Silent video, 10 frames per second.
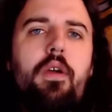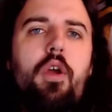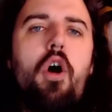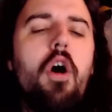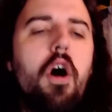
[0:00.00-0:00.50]

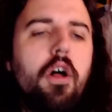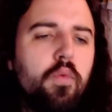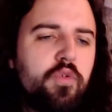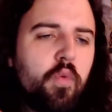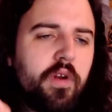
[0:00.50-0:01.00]
Hall
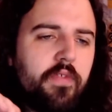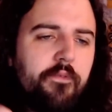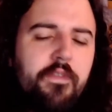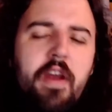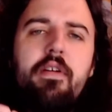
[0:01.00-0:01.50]
was one of the
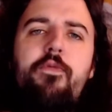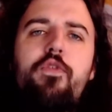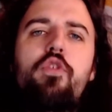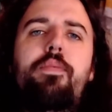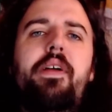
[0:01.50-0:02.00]
very
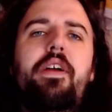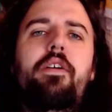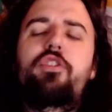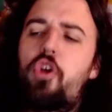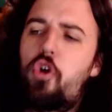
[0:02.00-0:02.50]
few
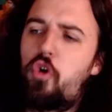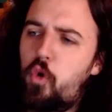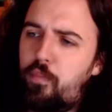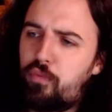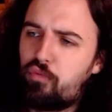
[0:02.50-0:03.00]
players
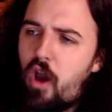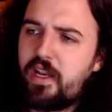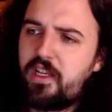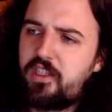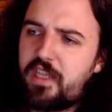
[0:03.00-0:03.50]
who
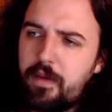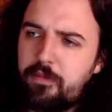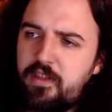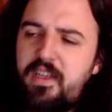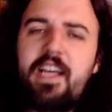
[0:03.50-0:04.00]
brought his game
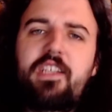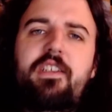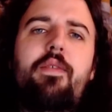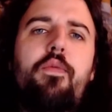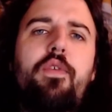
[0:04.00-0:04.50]
to the next
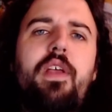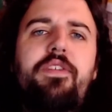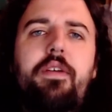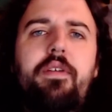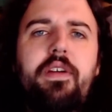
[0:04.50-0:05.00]
level for that
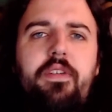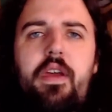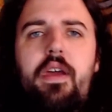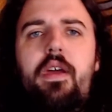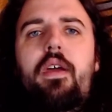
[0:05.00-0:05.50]
series.
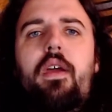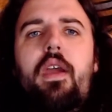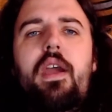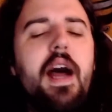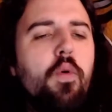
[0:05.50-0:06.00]

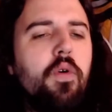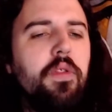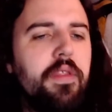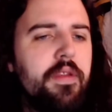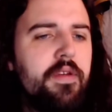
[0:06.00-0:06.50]
And I will
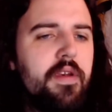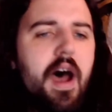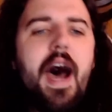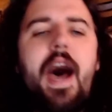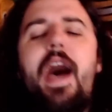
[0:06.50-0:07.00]

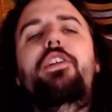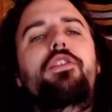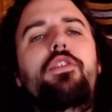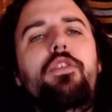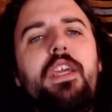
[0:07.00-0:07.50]

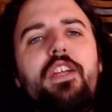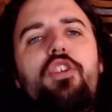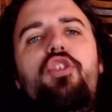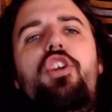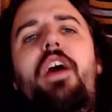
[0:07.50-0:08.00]
not do the
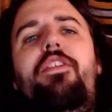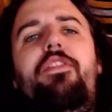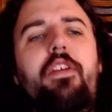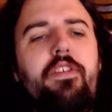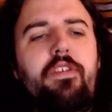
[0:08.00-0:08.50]

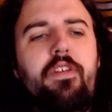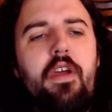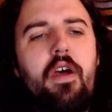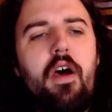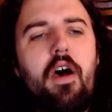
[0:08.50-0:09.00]
injustice
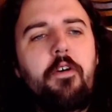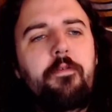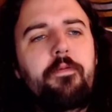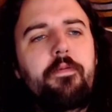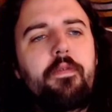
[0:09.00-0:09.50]

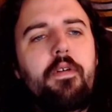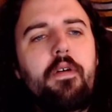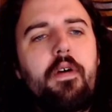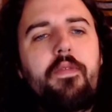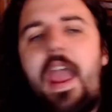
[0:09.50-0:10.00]
of
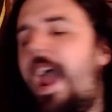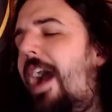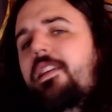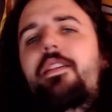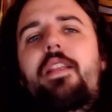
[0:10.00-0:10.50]

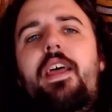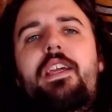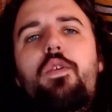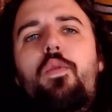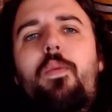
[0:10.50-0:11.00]
acting like
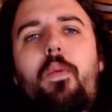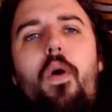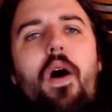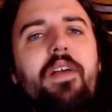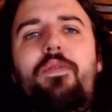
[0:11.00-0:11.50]
he
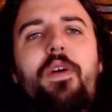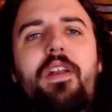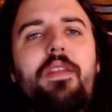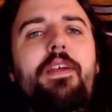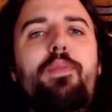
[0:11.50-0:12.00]
wasn't one
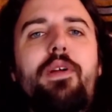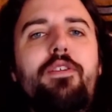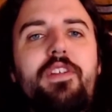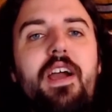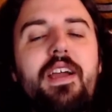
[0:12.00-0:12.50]
of the best
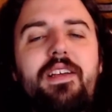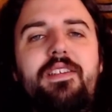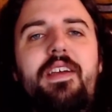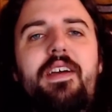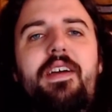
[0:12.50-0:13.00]
players on the
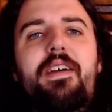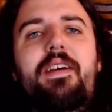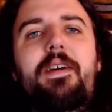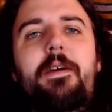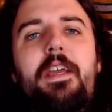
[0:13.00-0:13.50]
ice.
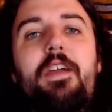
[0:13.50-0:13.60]
He